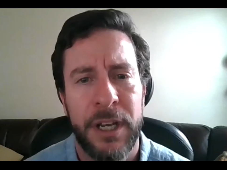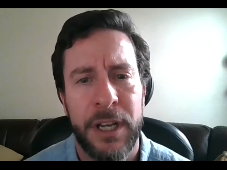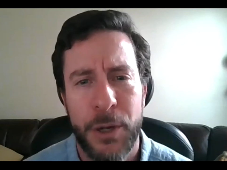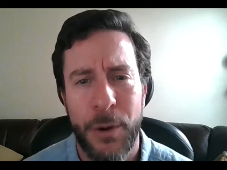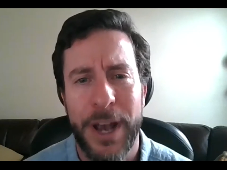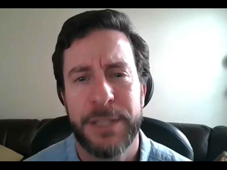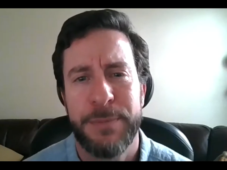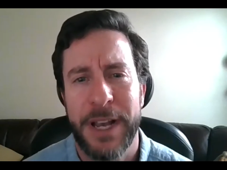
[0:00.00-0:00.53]

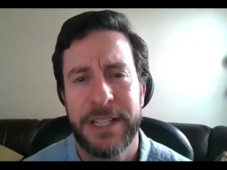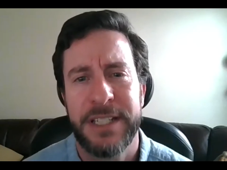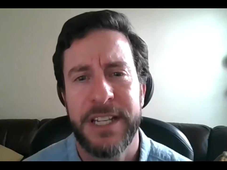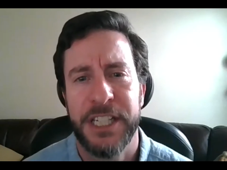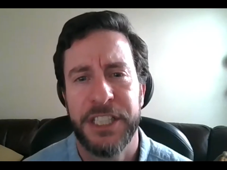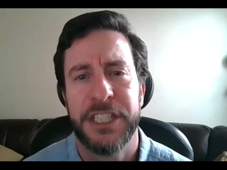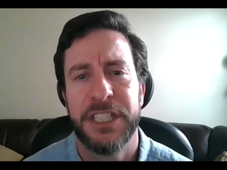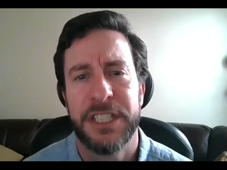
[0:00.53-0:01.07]

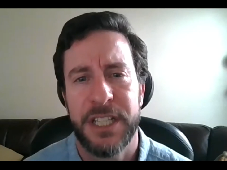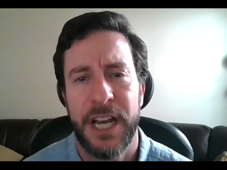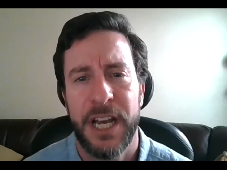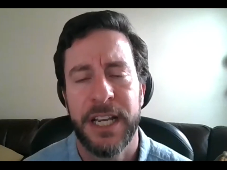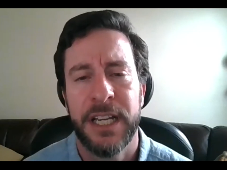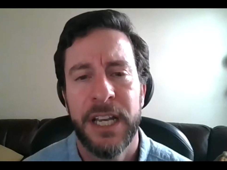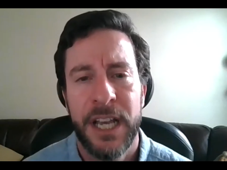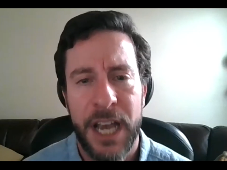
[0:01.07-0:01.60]
expectation
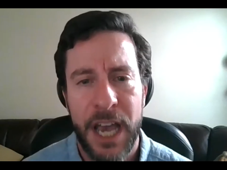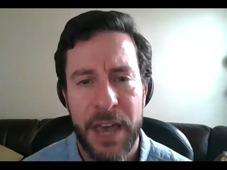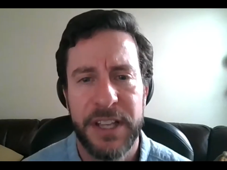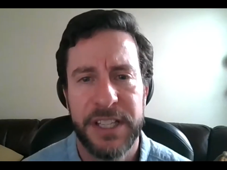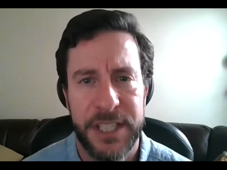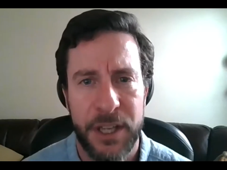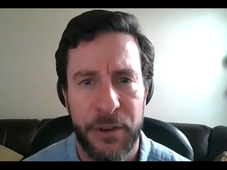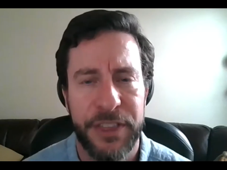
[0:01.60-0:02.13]
setting, and
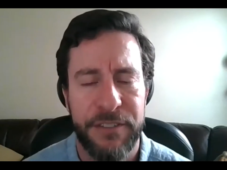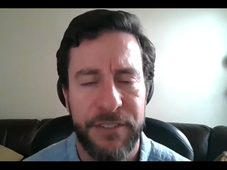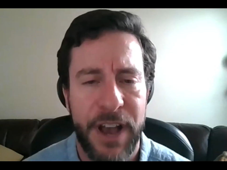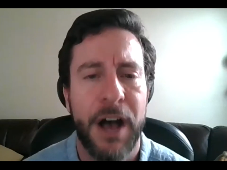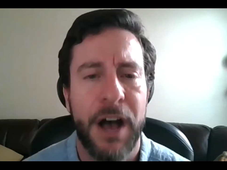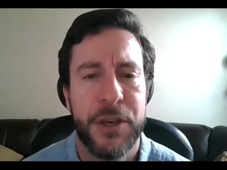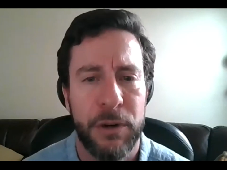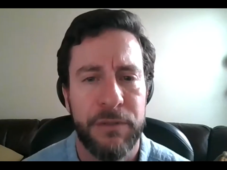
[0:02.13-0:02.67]
then selling the
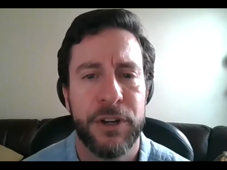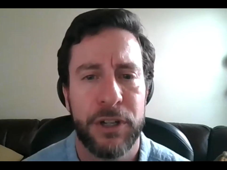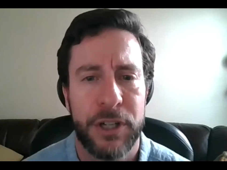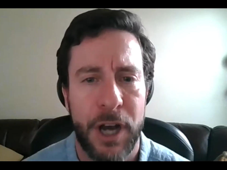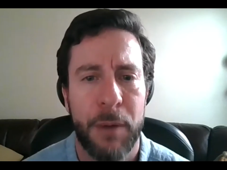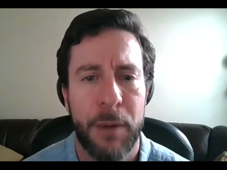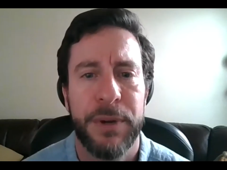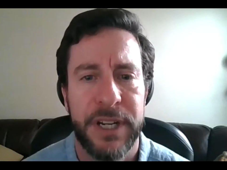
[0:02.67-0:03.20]
value of your
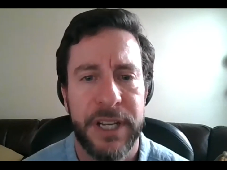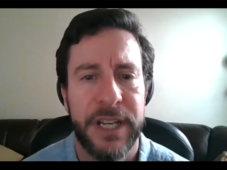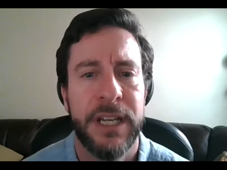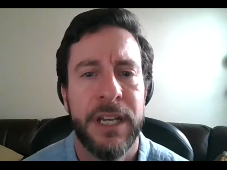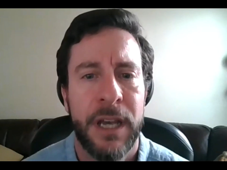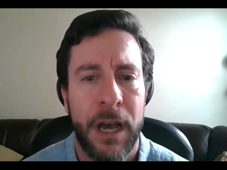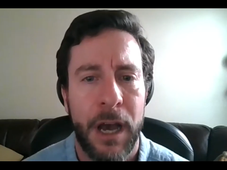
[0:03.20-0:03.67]
company,